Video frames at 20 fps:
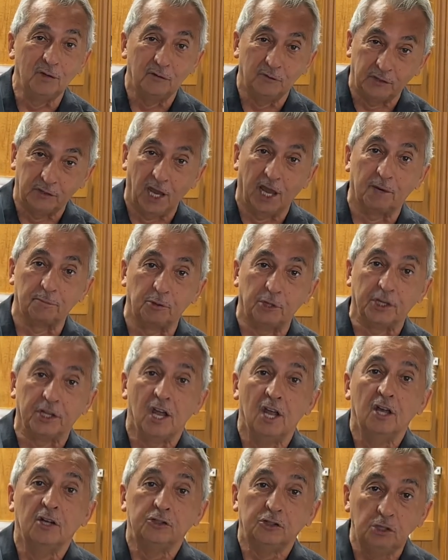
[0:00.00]
If you can't breathe.
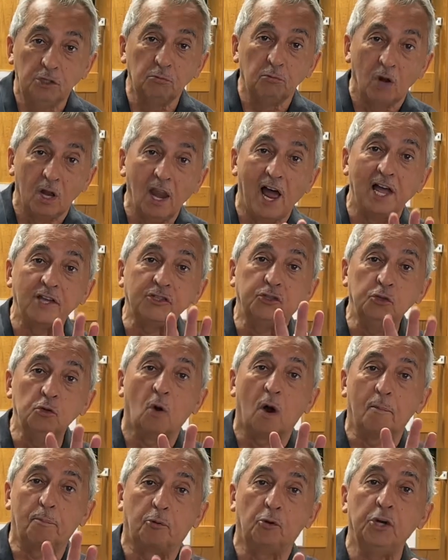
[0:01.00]
Do you realize you
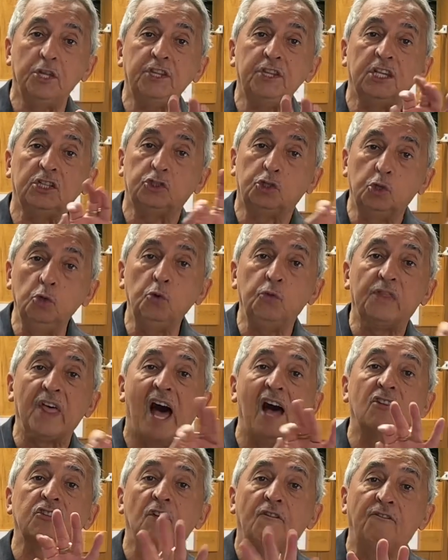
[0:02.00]
are breathing
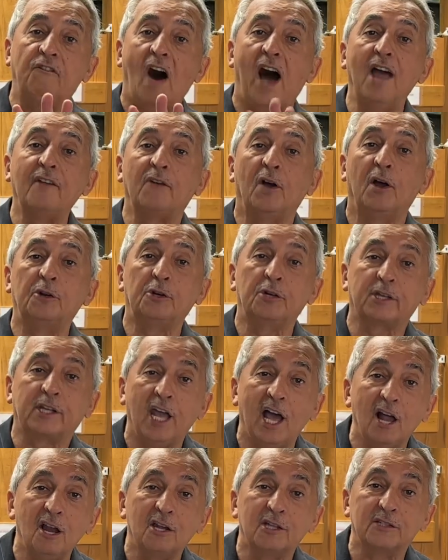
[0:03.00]
2,500
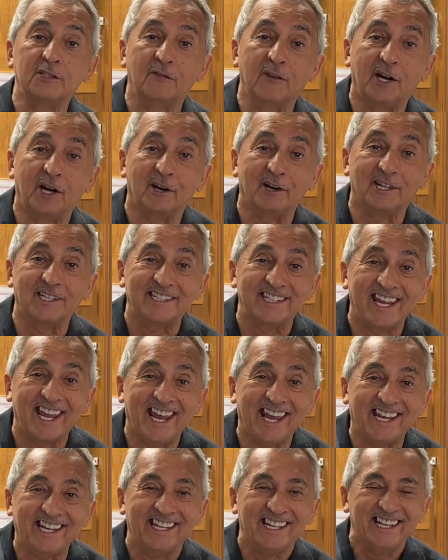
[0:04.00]
gallons of air a
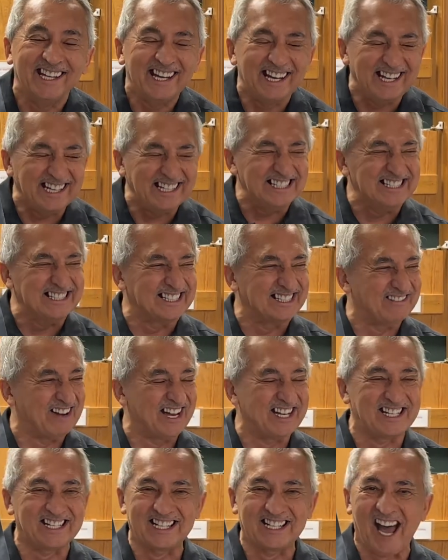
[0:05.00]
day? Oh
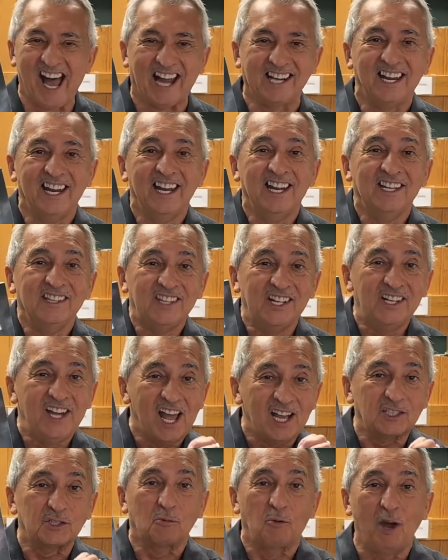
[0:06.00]
my God. The
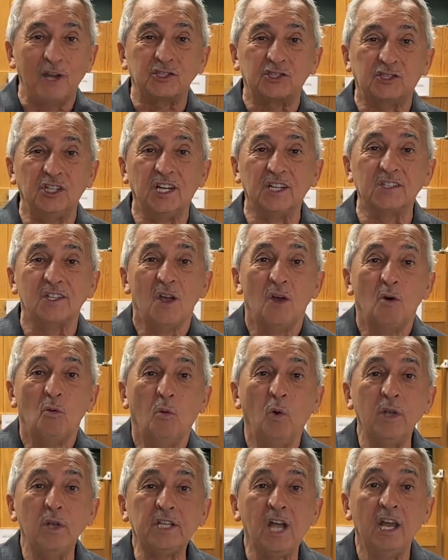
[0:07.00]
next question is,
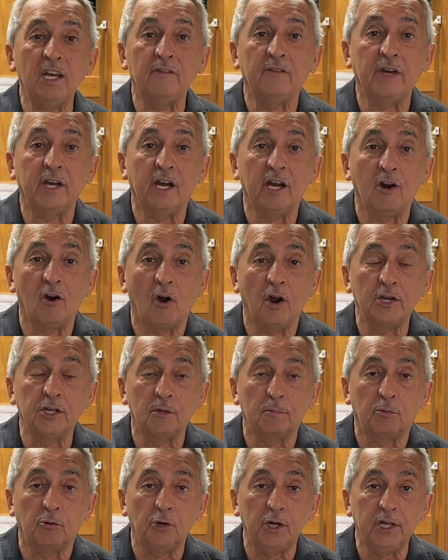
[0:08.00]
what kind of air are
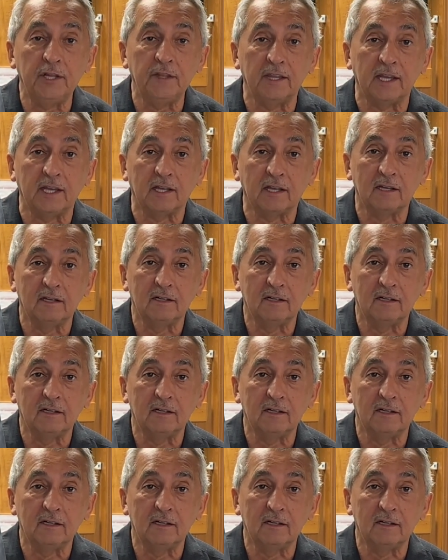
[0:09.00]
you breathing?